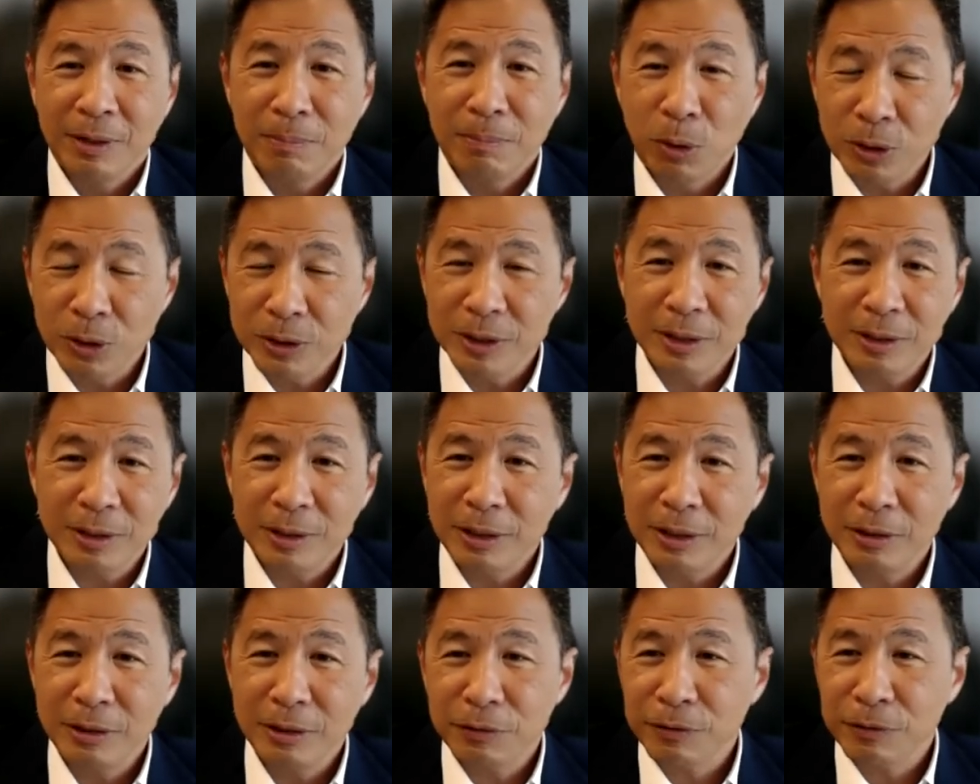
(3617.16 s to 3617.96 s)

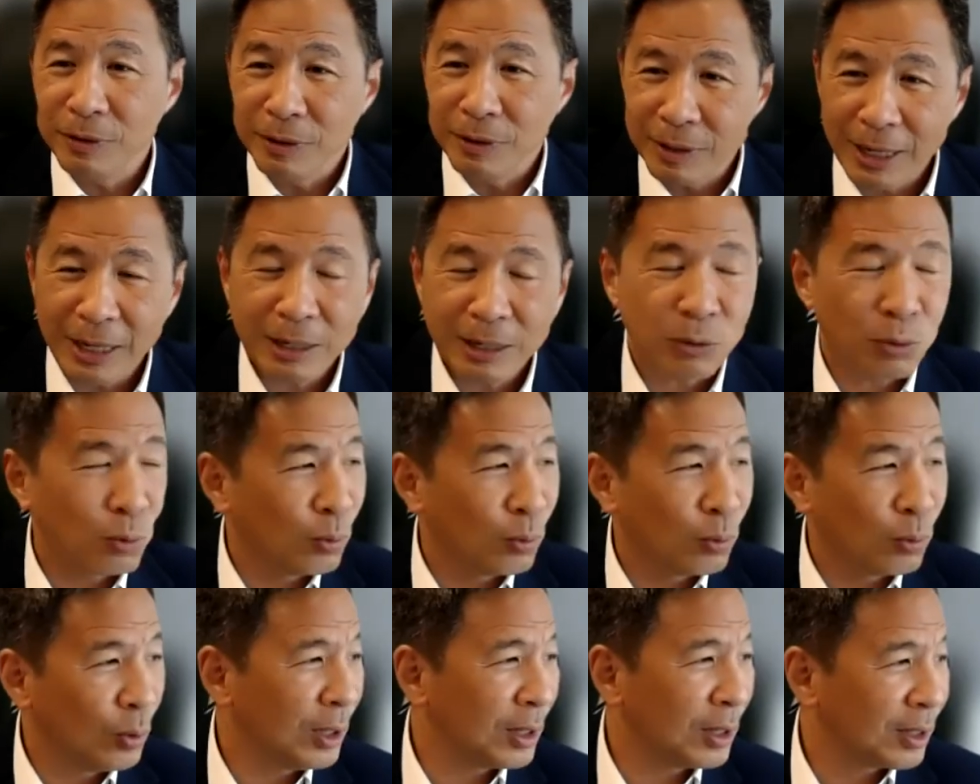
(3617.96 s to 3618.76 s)
Positive
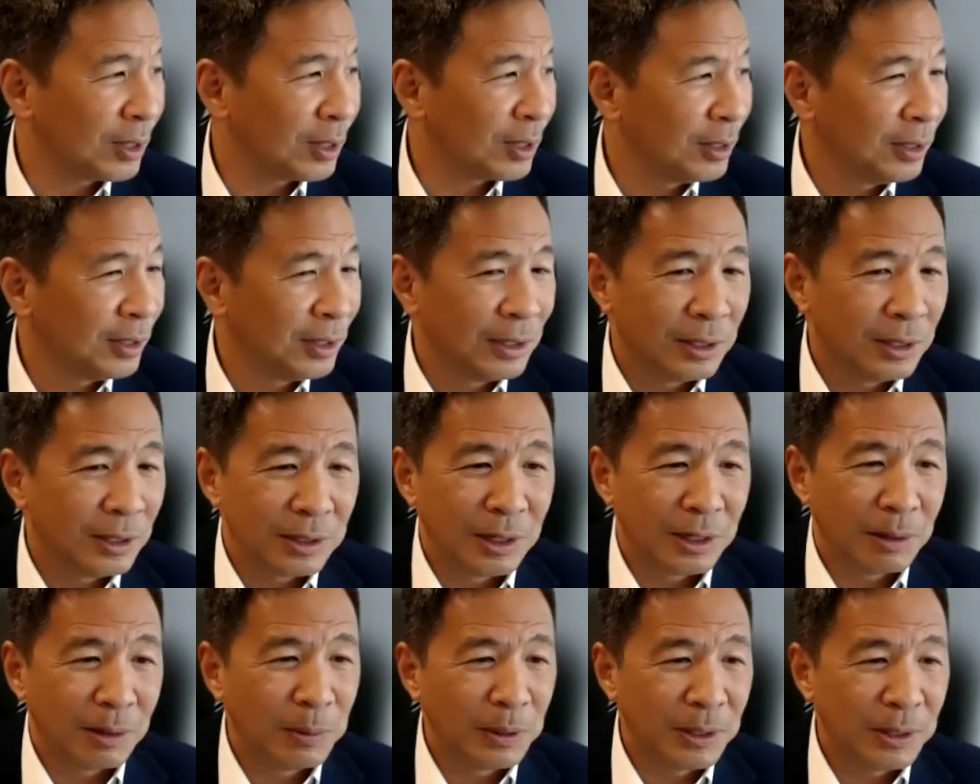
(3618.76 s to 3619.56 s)
network,
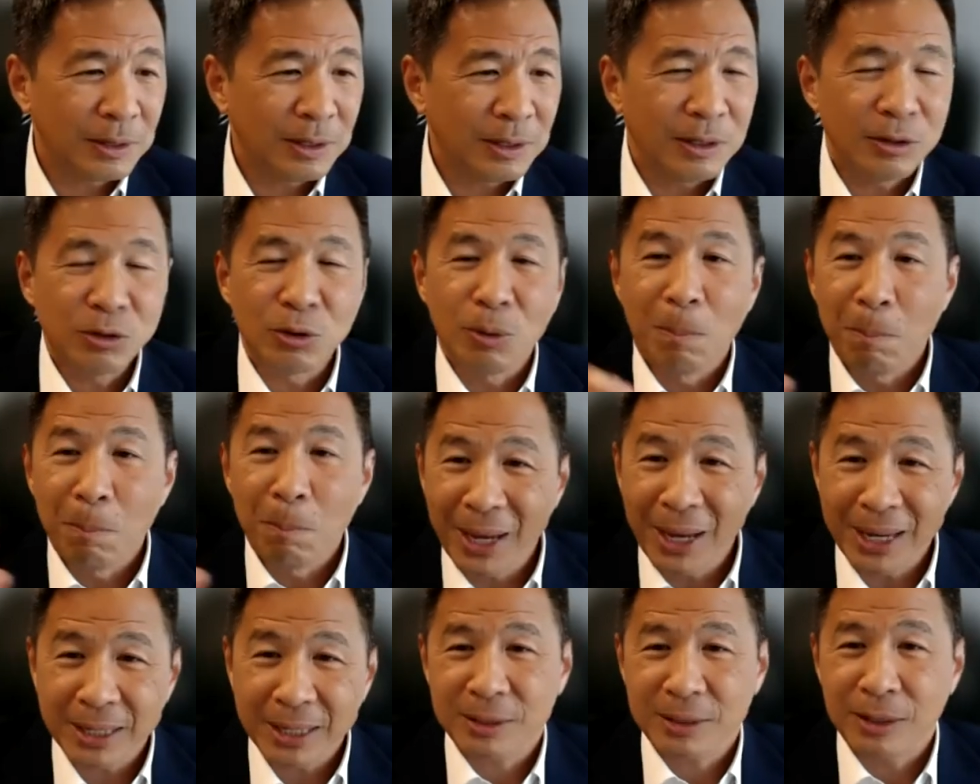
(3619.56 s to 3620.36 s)
the ability to
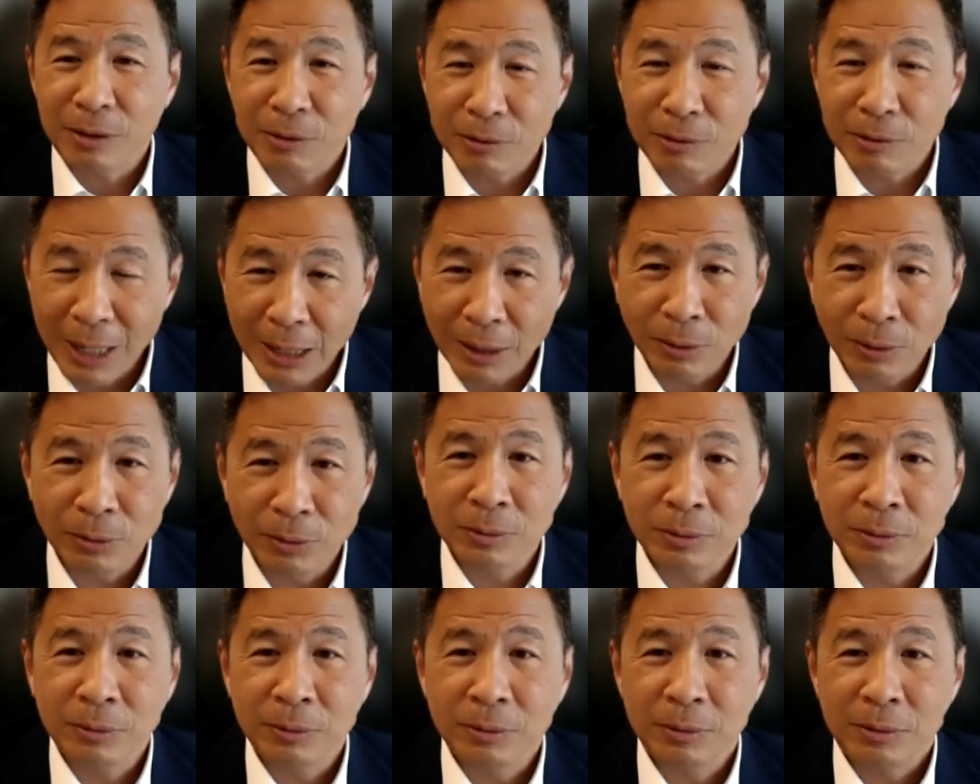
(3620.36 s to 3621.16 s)
mix
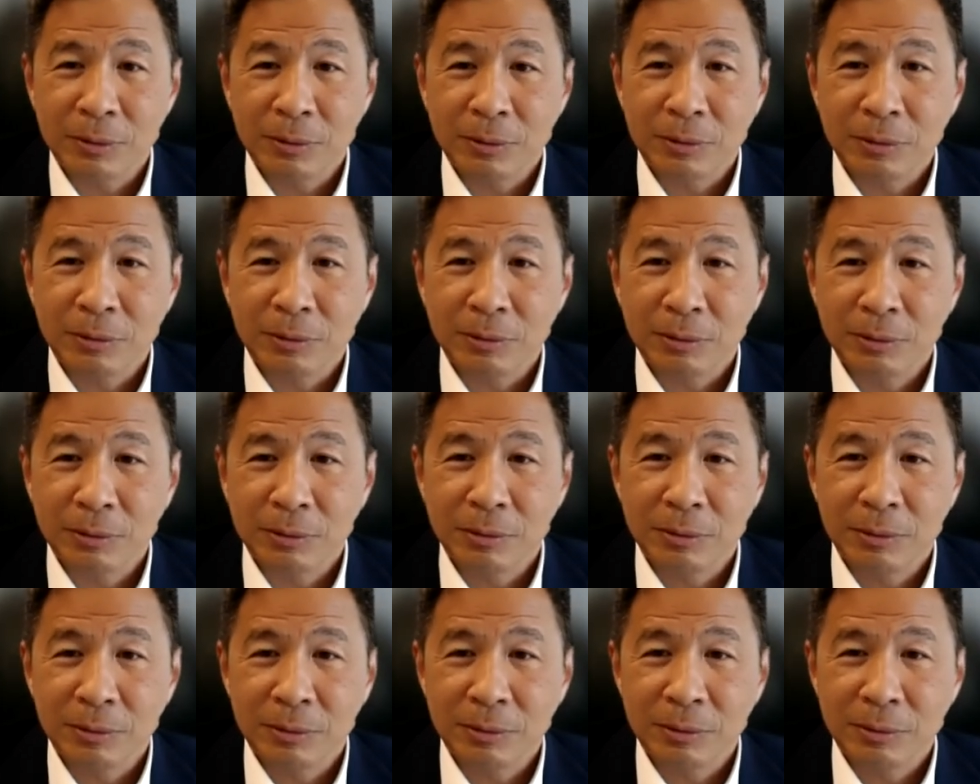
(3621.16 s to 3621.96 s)
around,
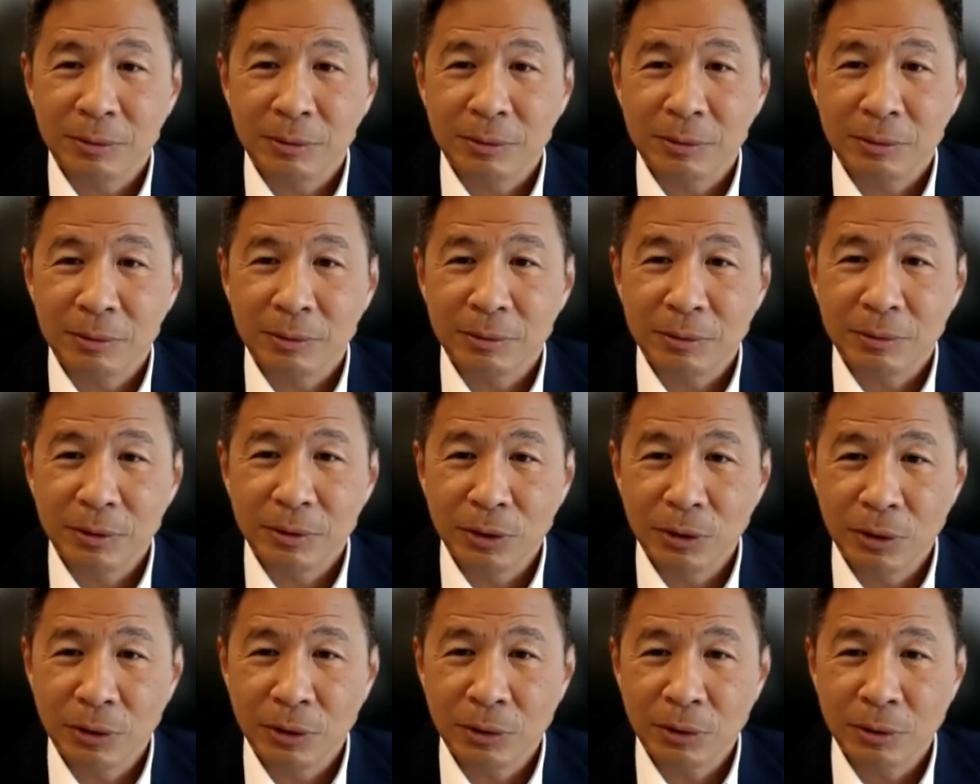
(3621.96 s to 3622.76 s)
you
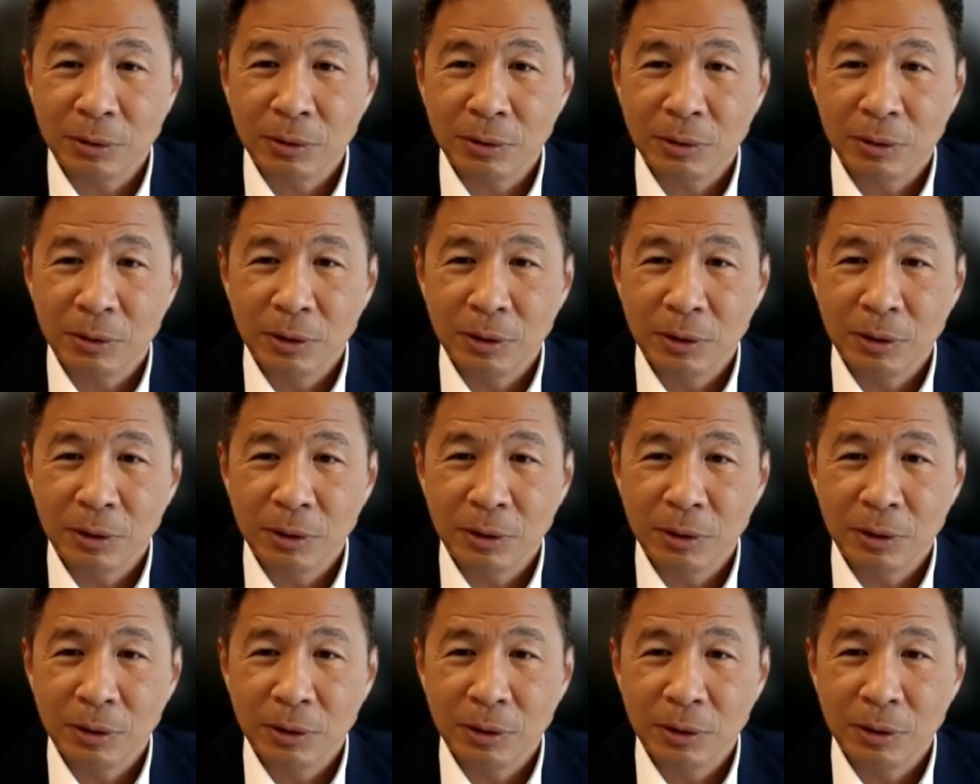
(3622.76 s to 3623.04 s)
know,